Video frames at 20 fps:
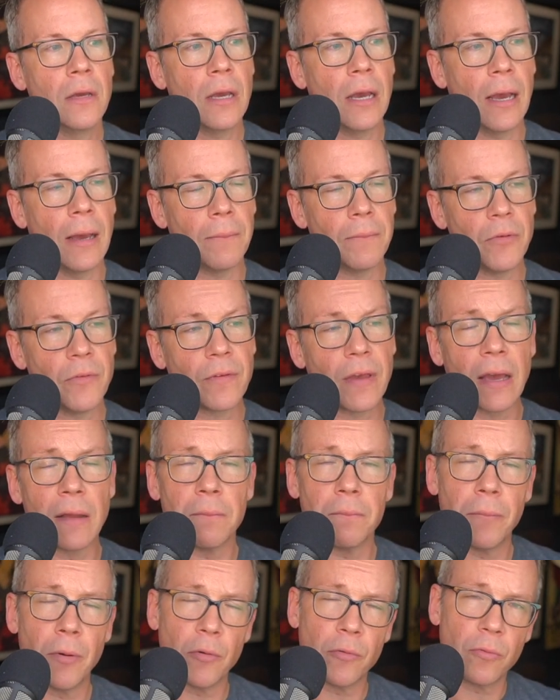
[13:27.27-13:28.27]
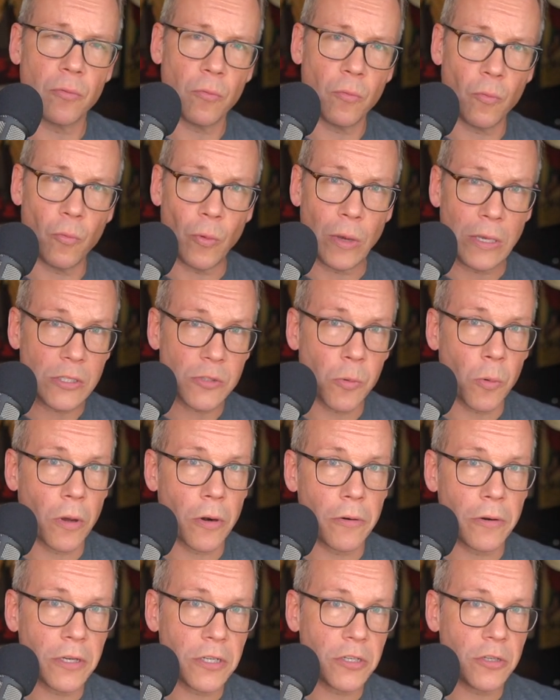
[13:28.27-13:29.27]
Um, you've got both
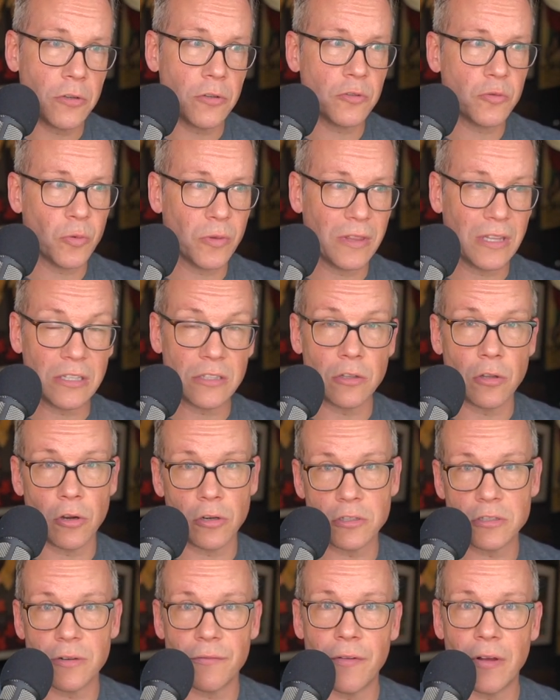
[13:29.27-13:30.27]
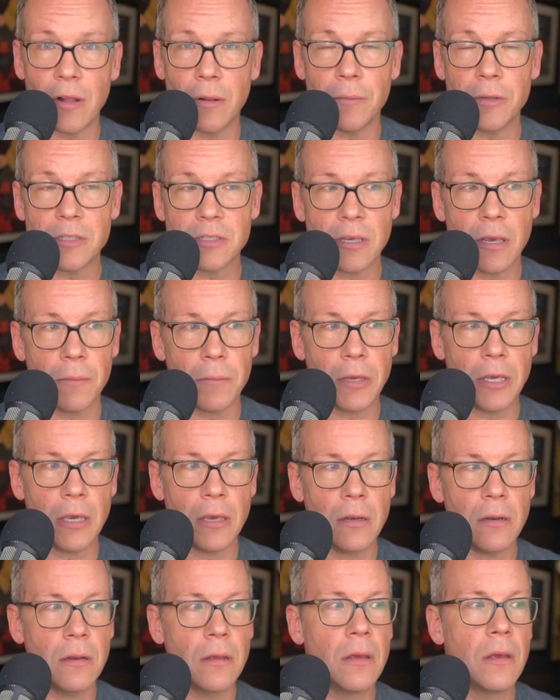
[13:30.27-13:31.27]
wastewater issues with these large developments coming
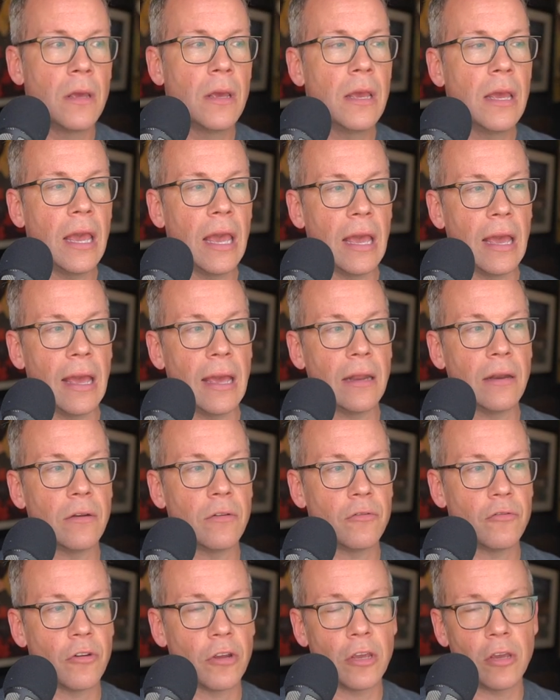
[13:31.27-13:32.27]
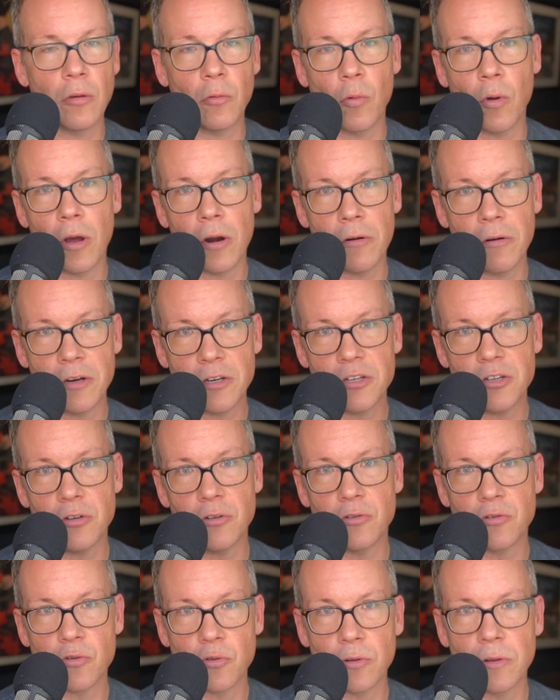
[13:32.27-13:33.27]
in, and drinking water
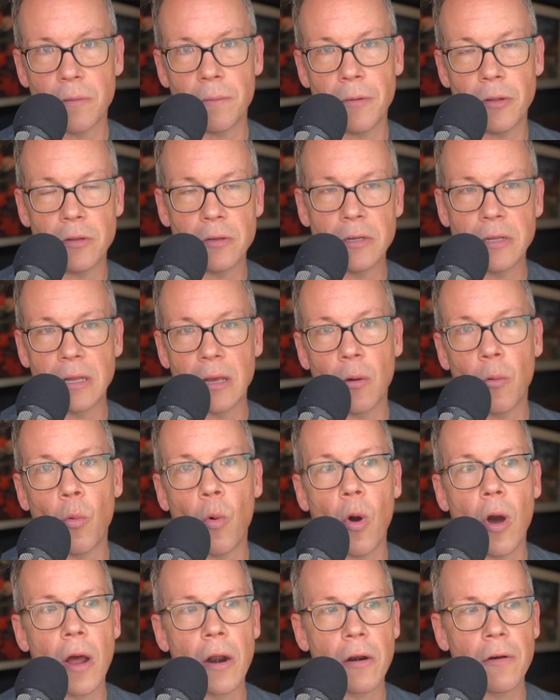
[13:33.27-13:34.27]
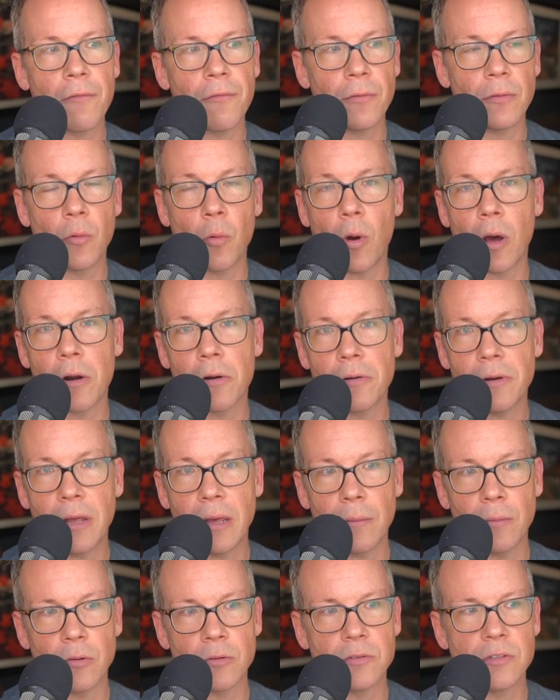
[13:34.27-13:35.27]
issues or the ability to get water from the water
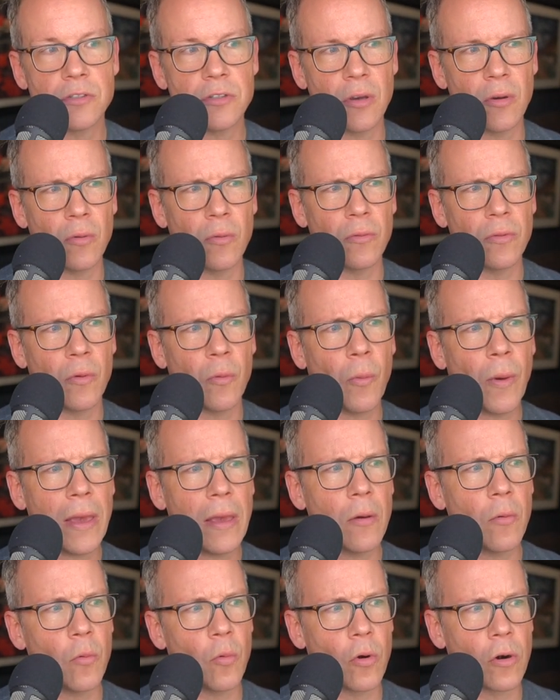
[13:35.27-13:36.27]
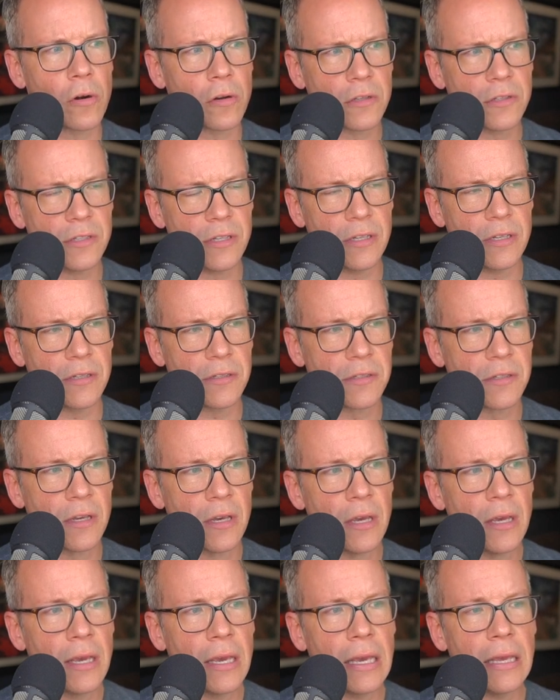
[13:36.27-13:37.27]
tables. So the way it works is
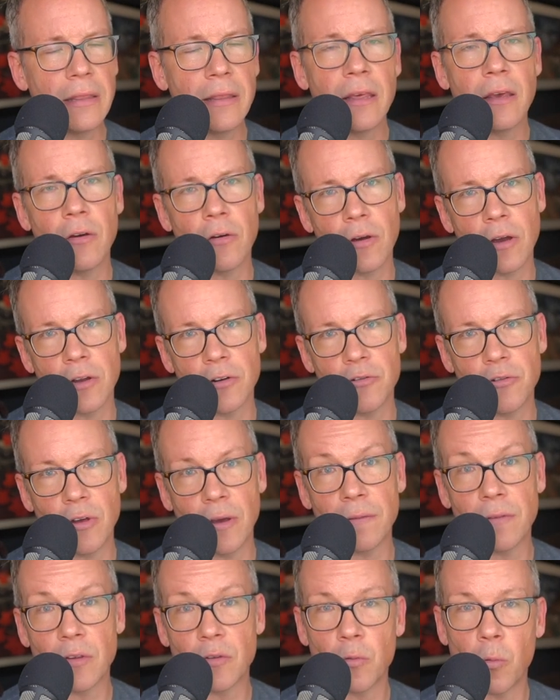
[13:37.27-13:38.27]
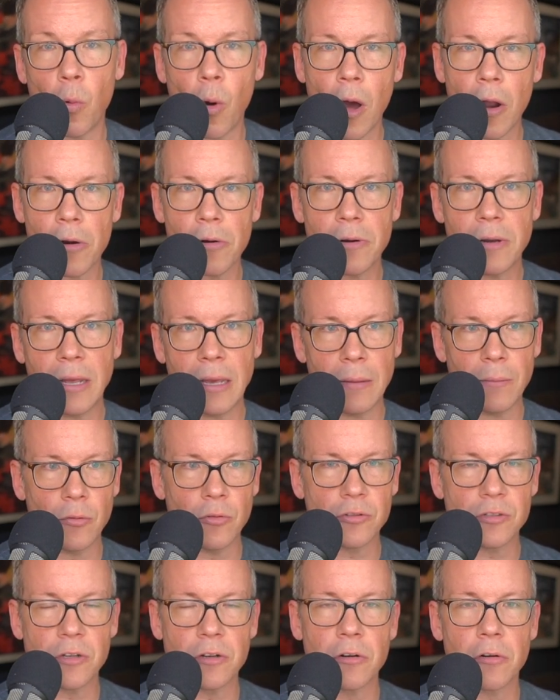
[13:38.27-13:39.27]
in the hill country you have these water
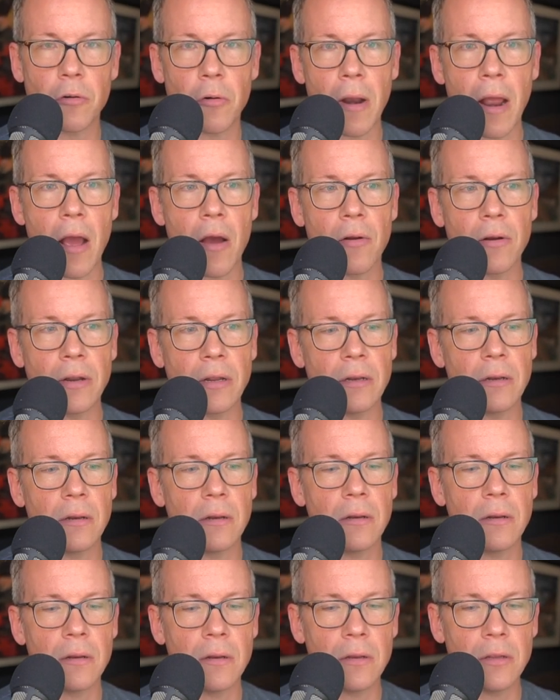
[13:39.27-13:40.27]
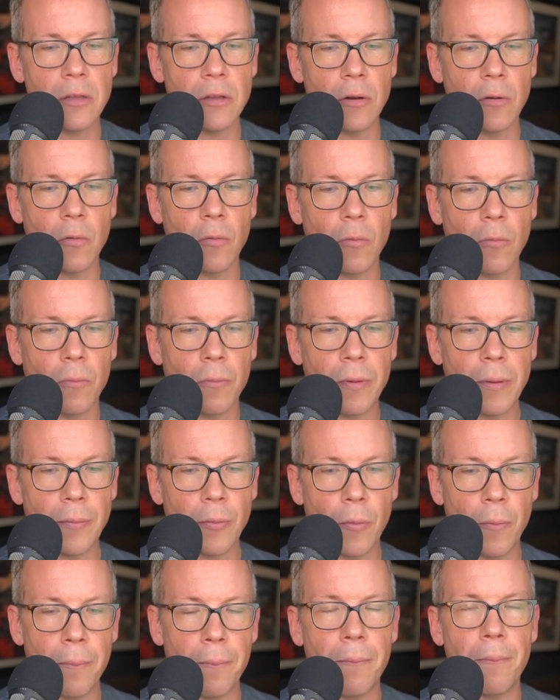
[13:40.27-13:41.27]
tables underground and you know
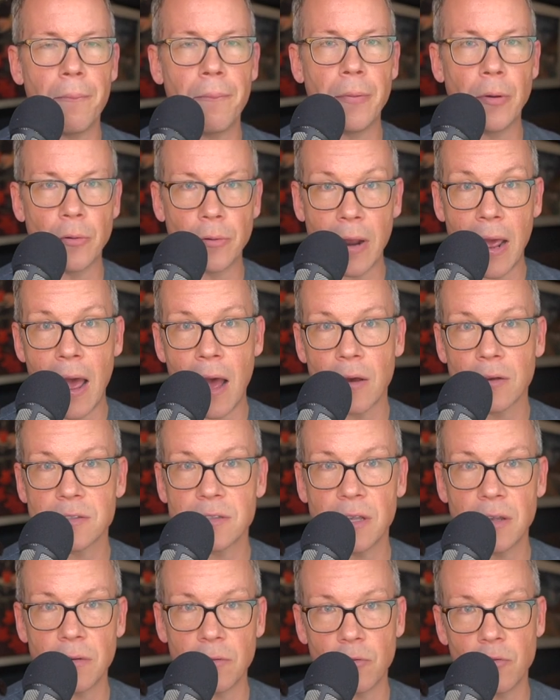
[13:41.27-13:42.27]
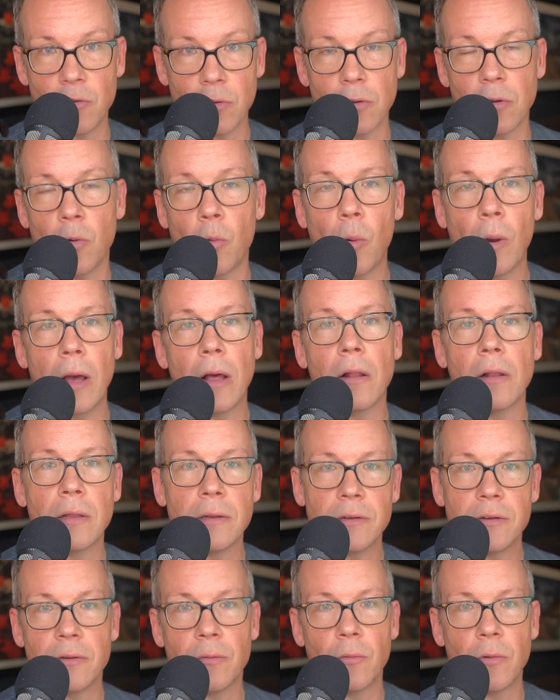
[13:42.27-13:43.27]
people build a house and they drill a well
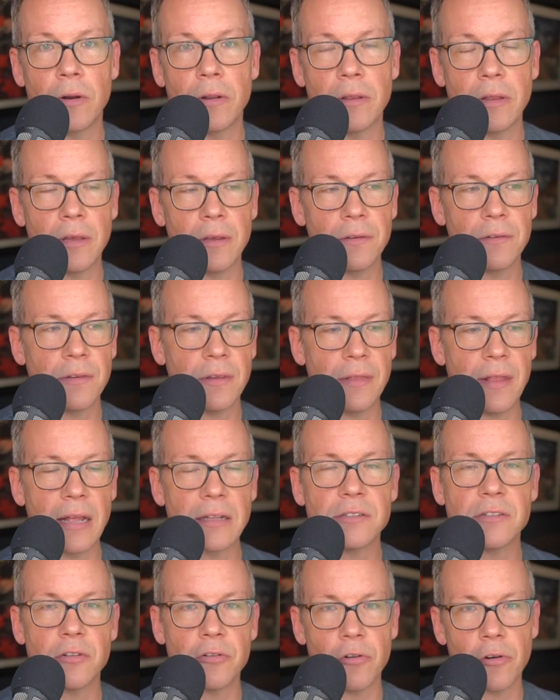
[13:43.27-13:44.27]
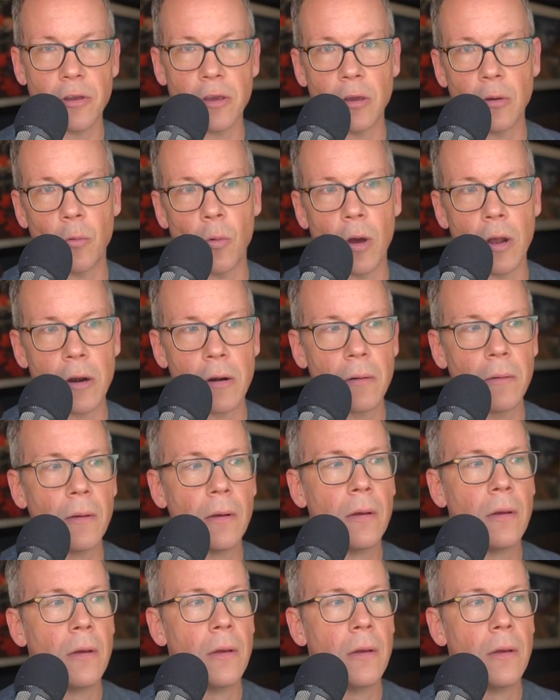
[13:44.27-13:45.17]
into one of these and that's their drinking water.